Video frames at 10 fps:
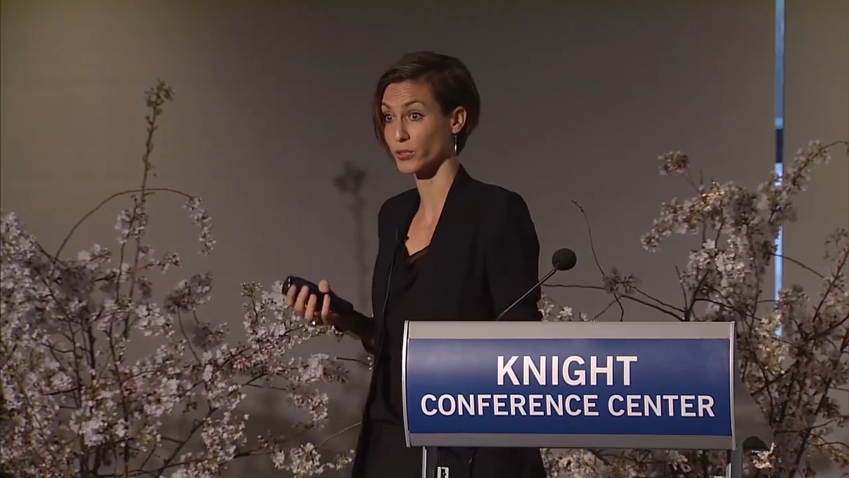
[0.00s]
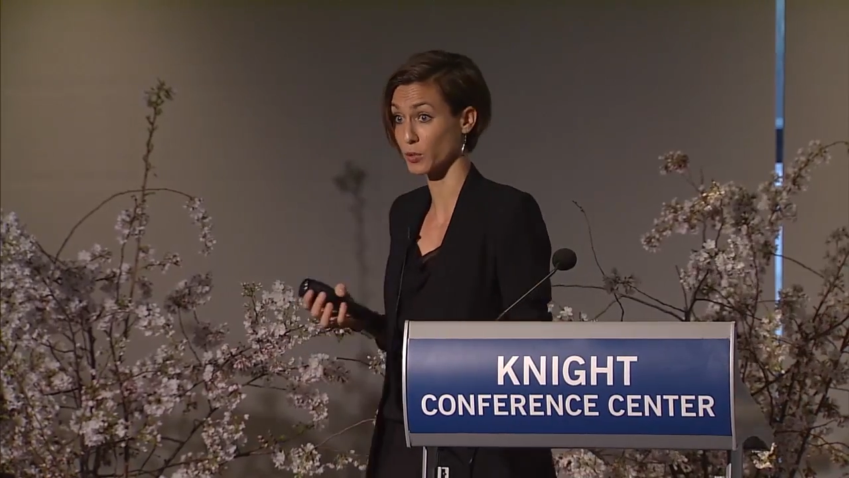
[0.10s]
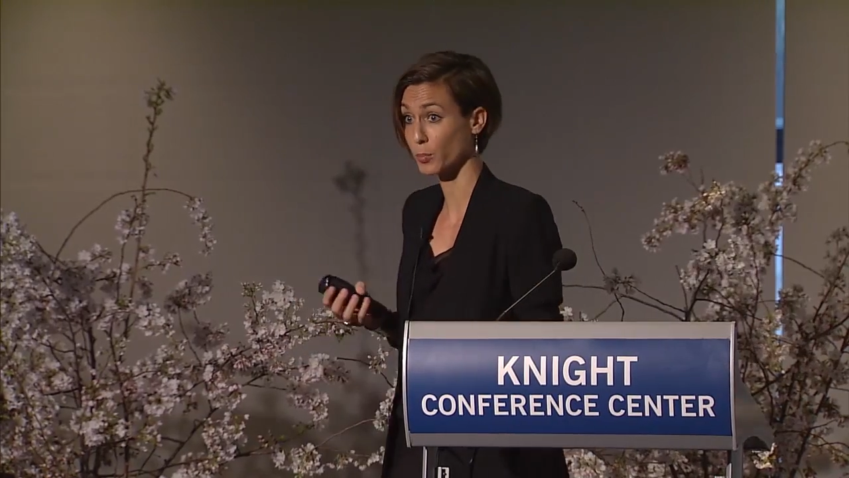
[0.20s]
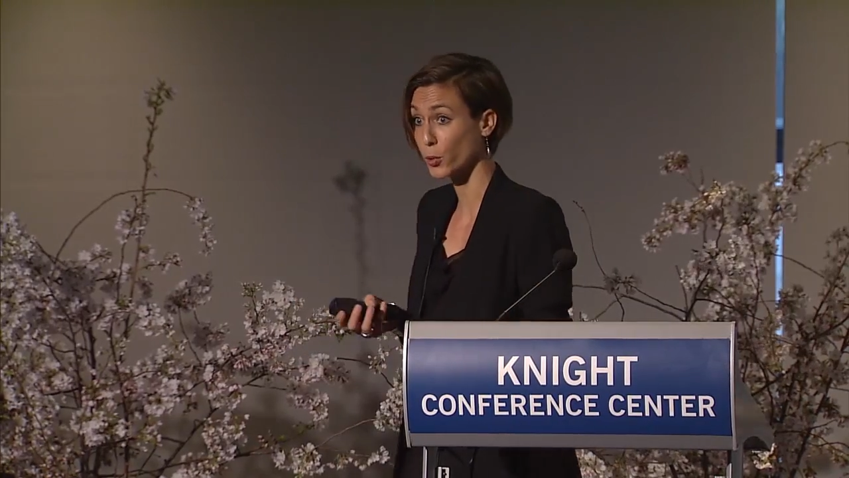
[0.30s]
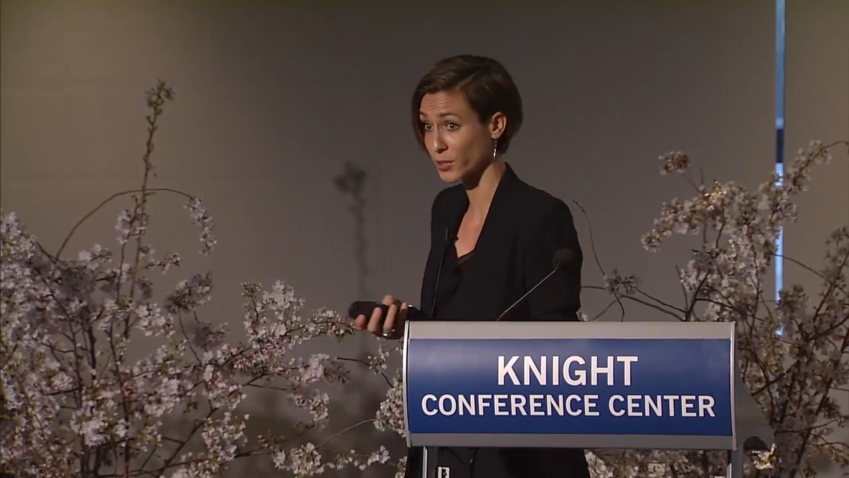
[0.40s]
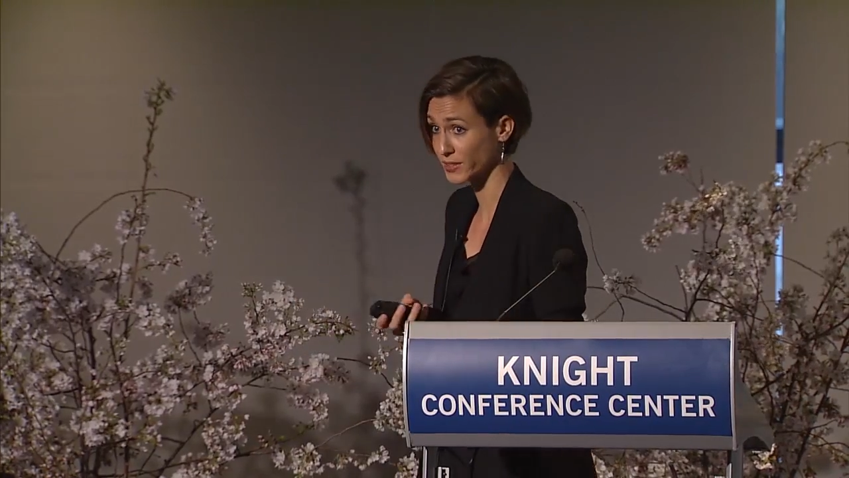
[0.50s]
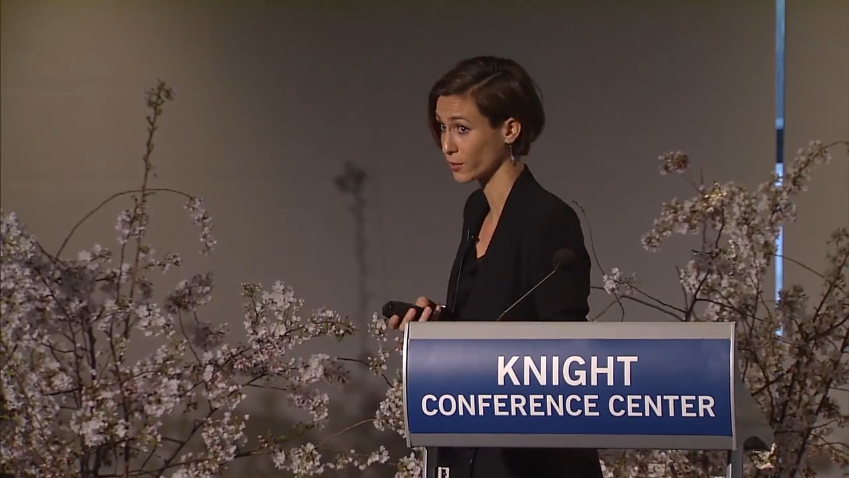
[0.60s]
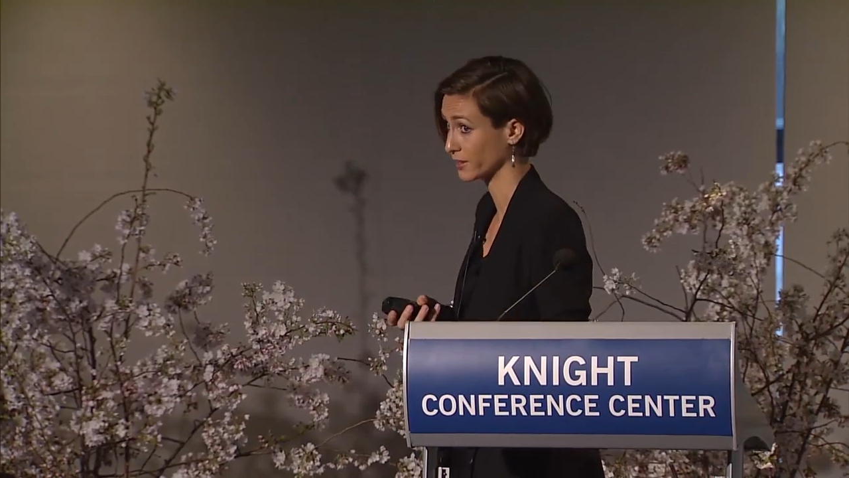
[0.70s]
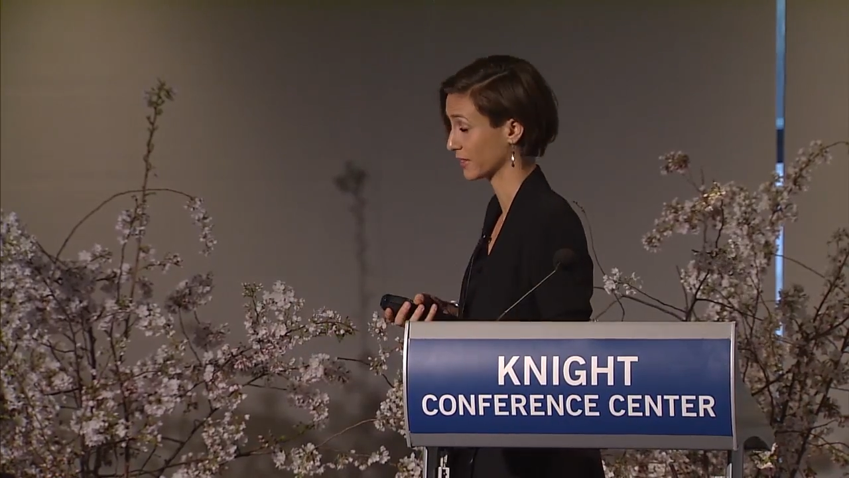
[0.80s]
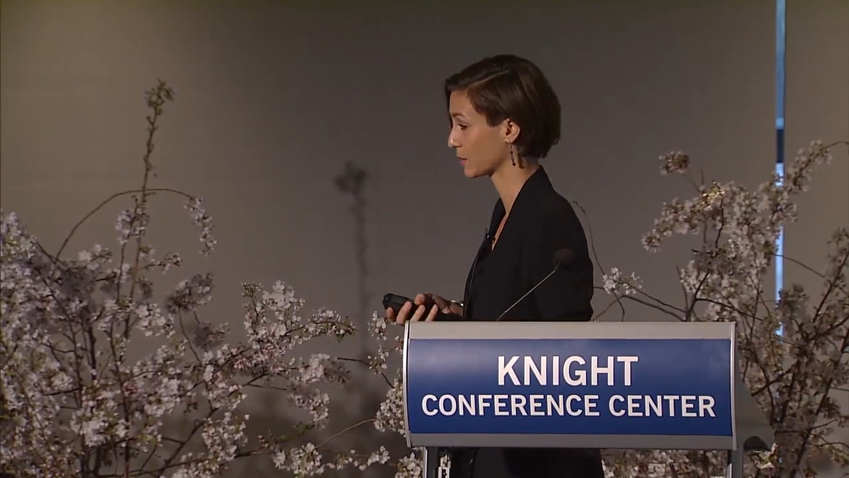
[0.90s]
supports
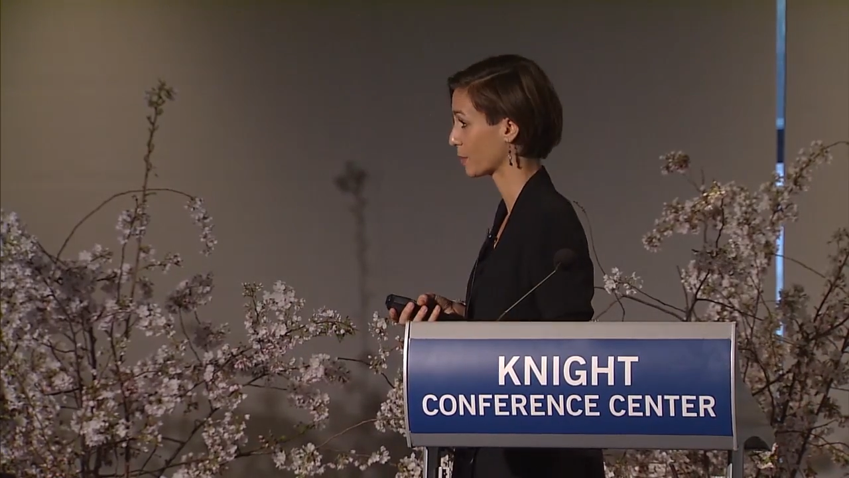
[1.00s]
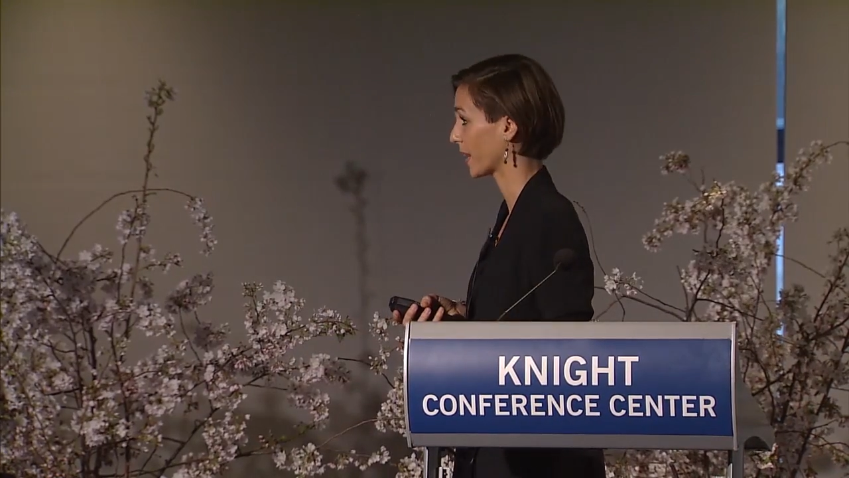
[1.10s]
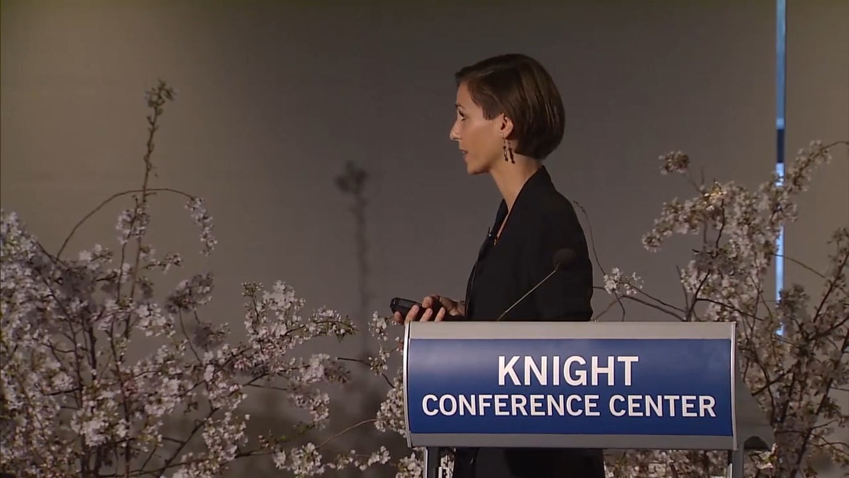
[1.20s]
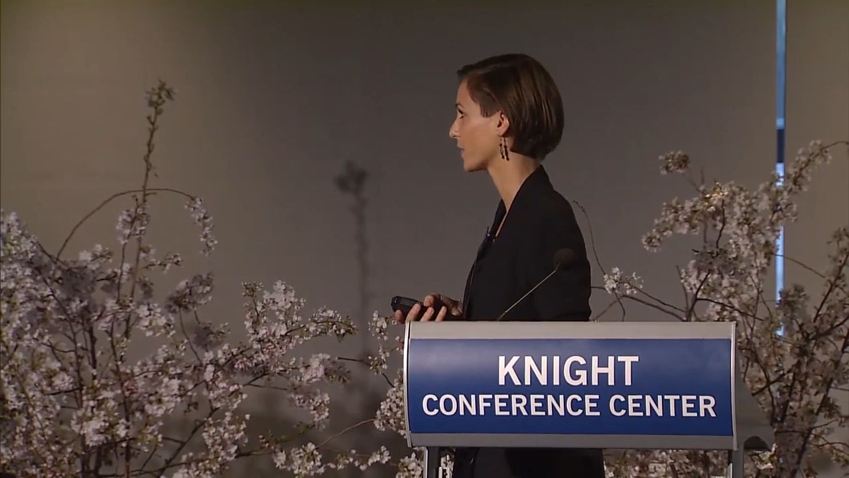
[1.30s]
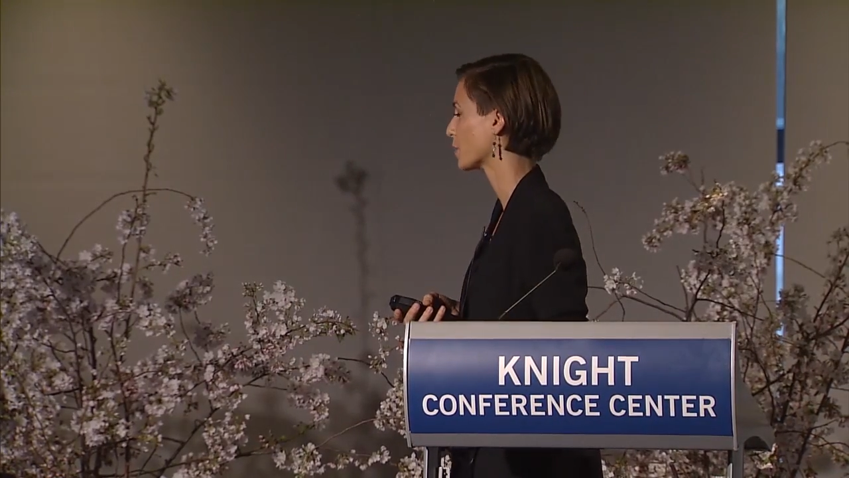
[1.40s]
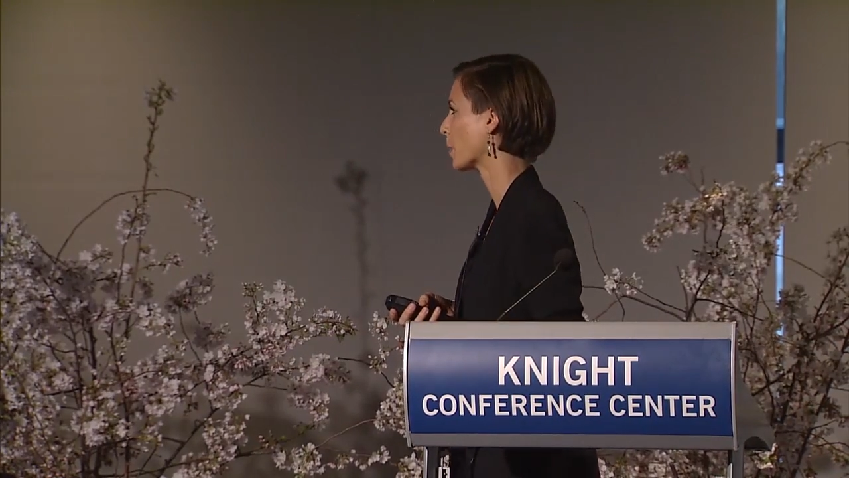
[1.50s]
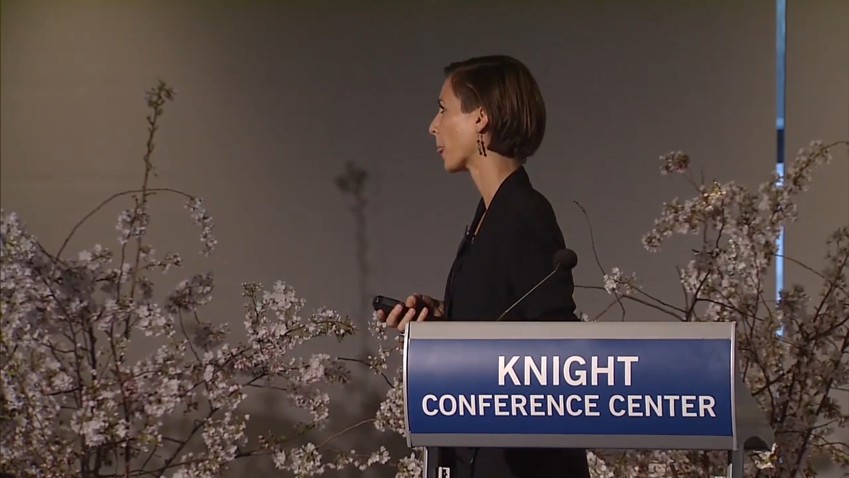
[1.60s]
you in this path.